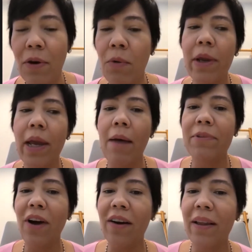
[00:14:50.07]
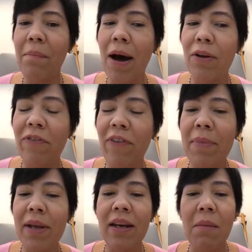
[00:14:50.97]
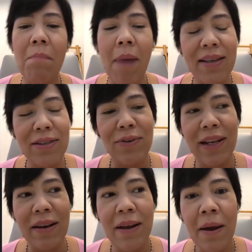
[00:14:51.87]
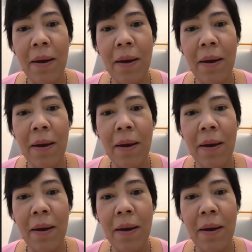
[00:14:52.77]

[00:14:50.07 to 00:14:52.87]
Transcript: So we have talked about feminine and masculine,